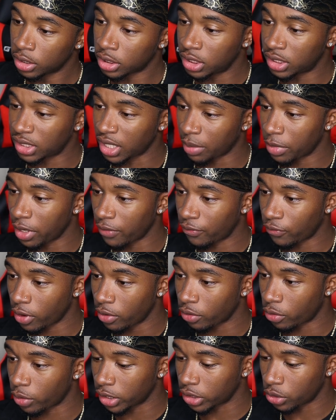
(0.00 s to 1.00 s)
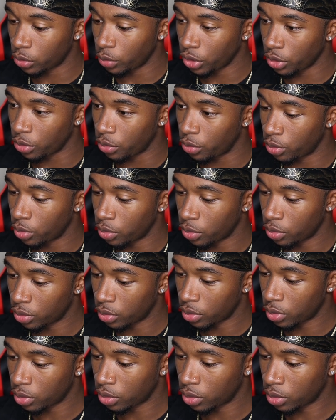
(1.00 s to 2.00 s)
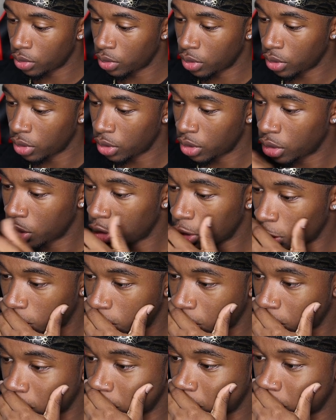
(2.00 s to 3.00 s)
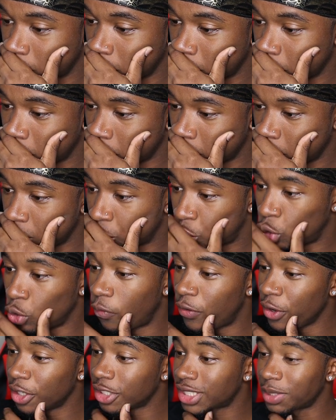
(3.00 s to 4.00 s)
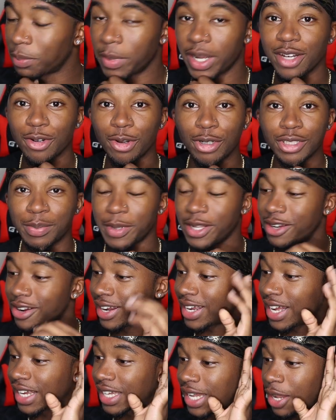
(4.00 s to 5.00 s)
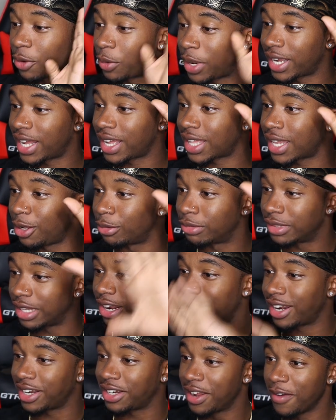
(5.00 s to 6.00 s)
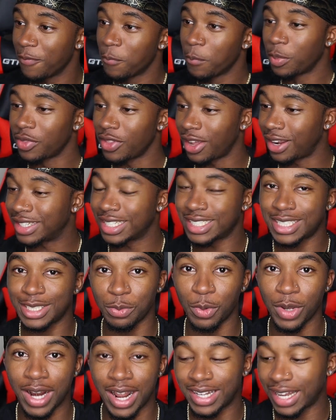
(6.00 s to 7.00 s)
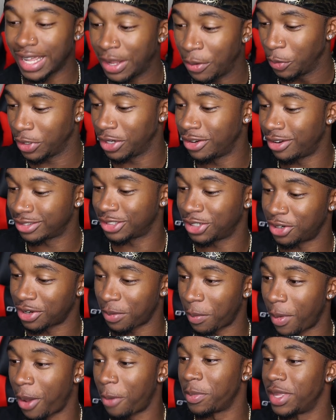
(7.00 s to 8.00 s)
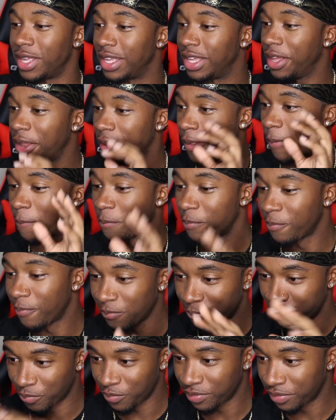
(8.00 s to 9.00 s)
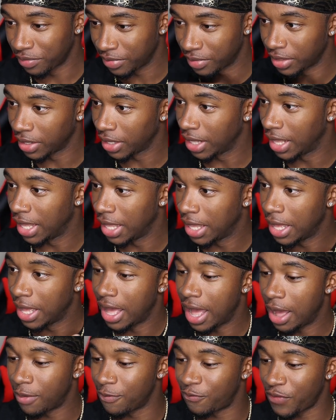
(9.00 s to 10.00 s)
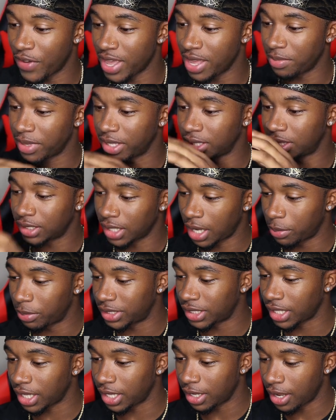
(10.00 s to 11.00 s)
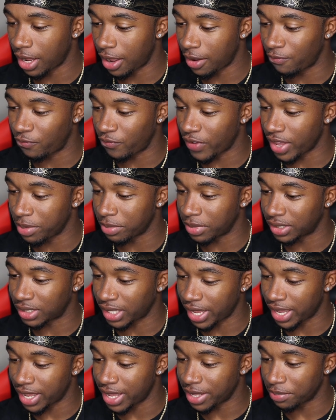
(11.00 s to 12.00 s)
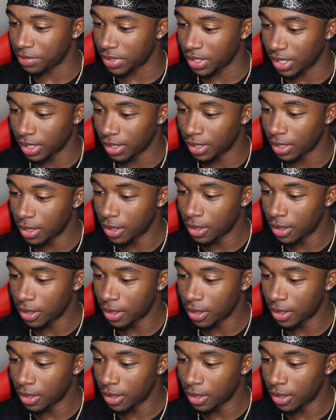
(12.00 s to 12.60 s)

She sent me a friend request. Who are you? You want to fly me out? Joovier, somebody knows me here. I got clout. I got clout. All right. All right. This is why I like when y'all talk about me. Big Ben, what's it called? I'm famous. I'm going to say I'm famous. Add me.